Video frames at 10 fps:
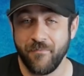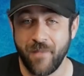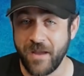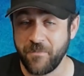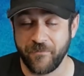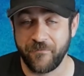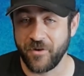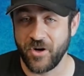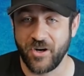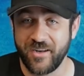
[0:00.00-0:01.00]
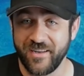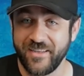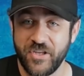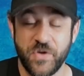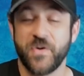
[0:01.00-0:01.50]
My preferred
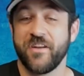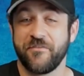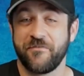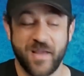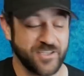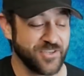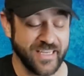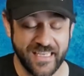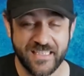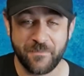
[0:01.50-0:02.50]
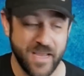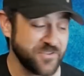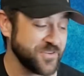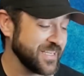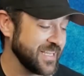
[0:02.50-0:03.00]
unit of measure is
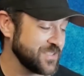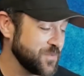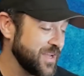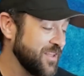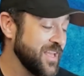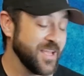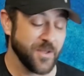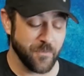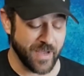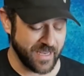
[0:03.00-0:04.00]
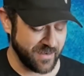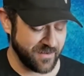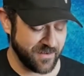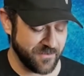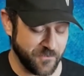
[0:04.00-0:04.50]
metric as well.
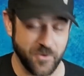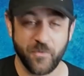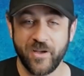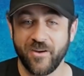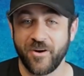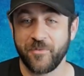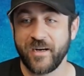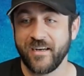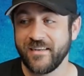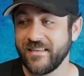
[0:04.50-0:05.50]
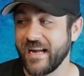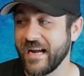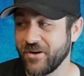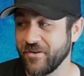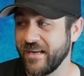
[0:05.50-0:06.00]
But for the wheel hardware, I
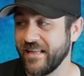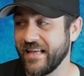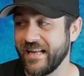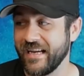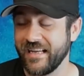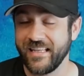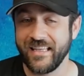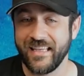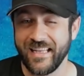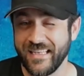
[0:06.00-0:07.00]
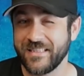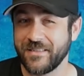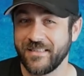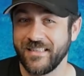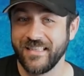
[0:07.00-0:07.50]
agree that it
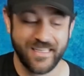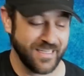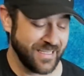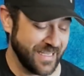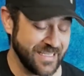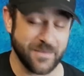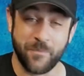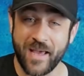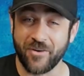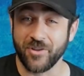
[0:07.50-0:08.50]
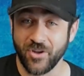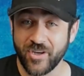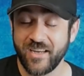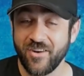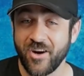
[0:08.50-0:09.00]
is a better
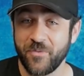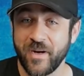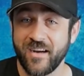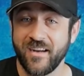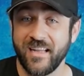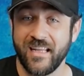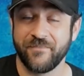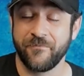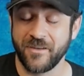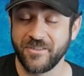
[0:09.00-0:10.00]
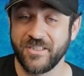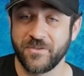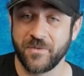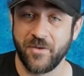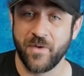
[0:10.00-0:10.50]
looking hardware. It
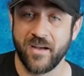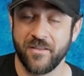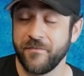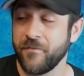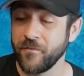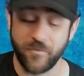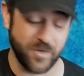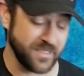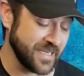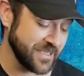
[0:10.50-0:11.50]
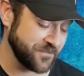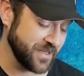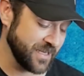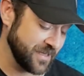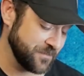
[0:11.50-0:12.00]
functions really well. The 440 size for
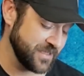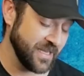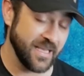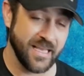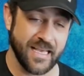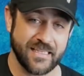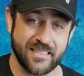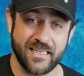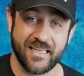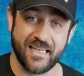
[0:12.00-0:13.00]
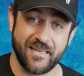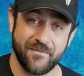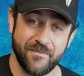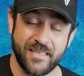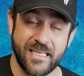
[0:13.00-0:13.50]
the hubs has a
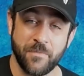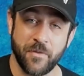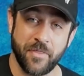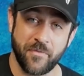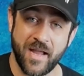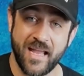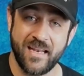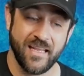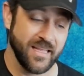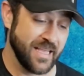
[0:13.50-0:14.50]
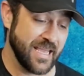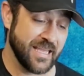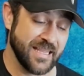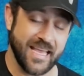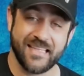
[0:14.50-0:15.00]
deeper thread,
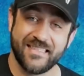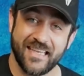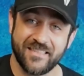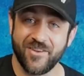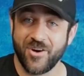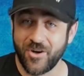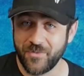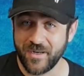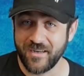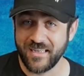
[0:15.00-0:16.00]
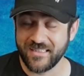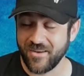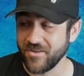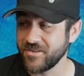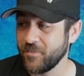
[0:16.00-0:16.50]
and the head size of the hardware is
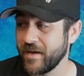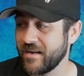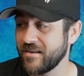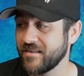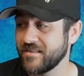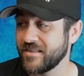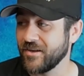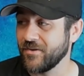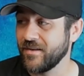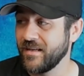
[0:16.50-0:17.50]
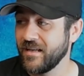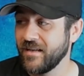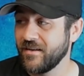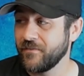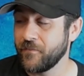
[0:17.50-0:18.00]
also better. So
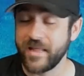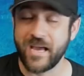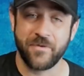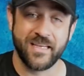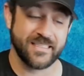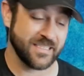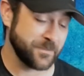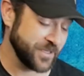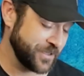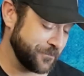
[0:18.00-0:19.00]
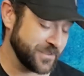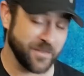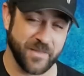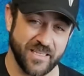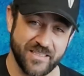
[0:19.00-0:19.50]
for that reason, especially for
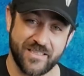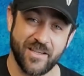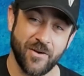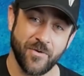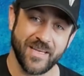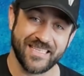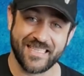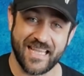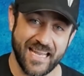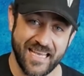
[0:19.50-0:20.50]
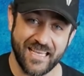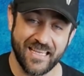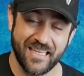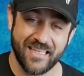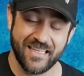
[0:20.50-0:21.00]
something so aesthetic,
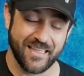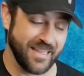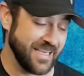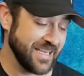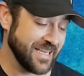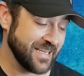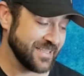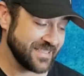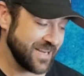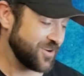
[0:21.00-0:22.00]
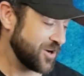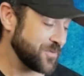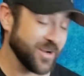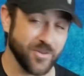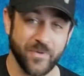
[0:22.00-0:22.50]
the standard
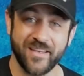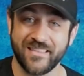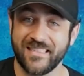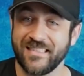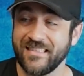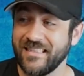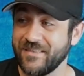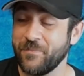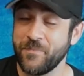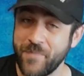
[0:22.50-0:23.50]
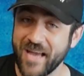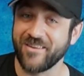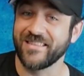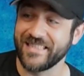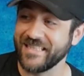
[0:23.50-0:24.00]
hardware on the wheels is a
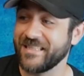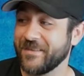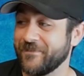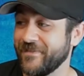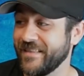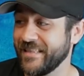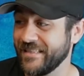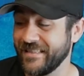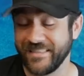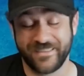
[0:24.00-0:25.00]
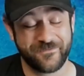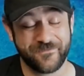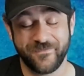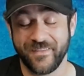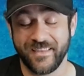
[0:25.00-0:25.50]
better system.
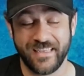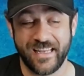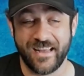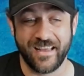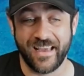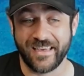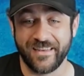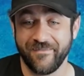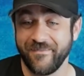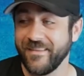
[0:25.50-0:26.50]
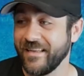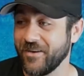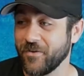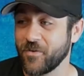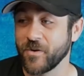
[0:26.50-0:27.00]
I can,
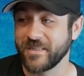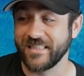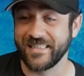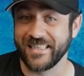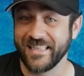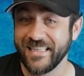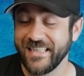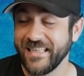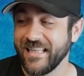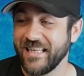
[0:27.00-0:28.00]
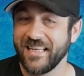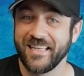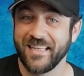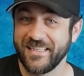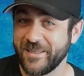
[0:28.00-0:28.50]
of course it's
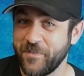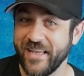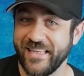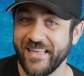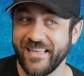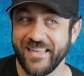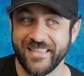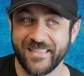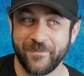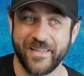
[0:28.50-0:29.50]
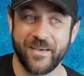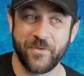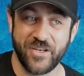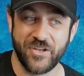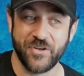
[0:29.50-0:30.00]
an opinion and something that
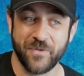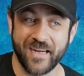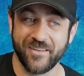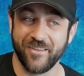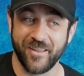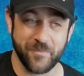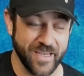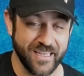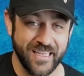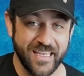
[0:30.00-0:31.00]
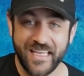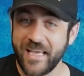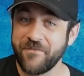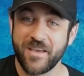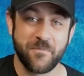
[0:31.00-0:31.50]
we do regularly, but
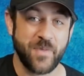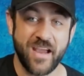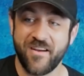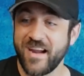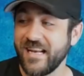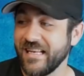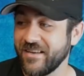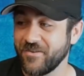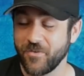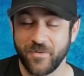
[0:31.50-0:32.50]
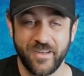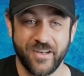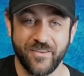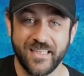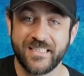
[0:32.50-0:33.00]
even comparing, or
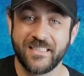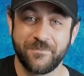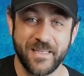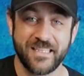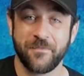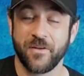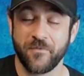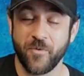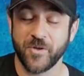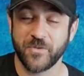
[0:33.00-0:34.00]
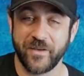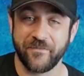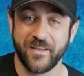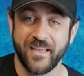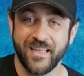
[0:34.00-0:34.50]
it's been something, of course,
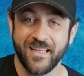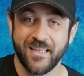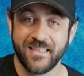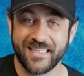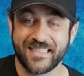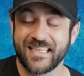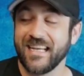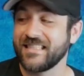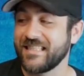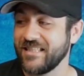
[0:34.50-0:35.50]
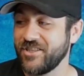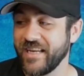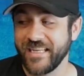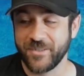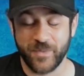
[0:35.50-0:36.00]
we've discussed the
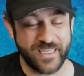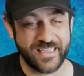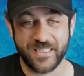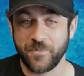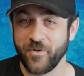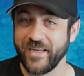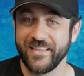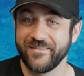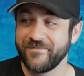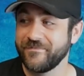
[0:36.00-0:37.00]
change, but at this point,